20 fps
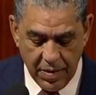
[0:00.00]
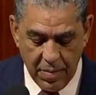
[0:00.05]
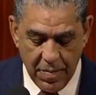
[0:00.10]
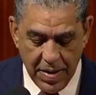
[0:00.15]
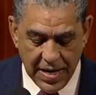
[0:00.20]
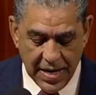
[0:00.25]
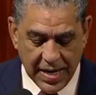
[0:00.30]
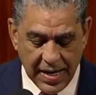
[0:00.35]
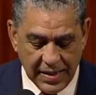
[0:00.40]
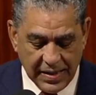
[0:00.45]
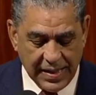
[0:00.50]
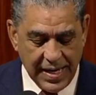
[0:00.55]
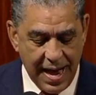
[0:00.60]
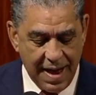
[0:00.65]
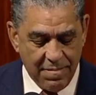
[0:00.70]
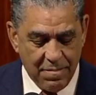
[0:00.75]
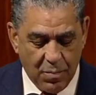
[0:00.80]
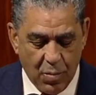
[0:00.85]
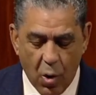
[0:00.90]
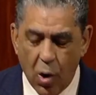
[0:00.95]
Dominicans
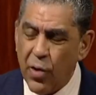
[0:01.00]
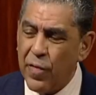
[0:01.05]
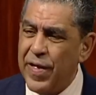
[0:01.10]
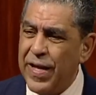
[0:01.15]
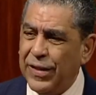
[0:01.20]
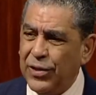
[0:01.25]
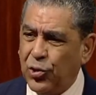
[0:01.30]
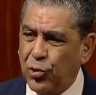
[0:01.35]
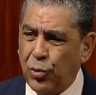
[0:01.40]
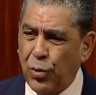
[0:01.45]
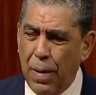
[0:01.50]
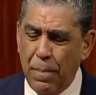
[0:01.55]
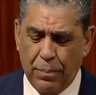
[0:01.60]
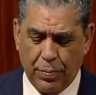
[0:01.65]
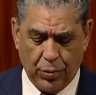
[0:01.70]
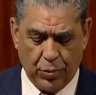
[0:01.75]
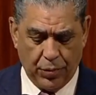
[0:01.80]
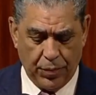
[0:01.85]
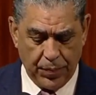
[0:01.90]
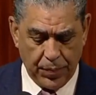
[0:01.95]
have more than
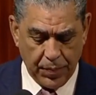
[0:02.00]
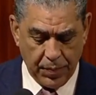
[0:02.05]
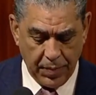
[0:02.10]
tripled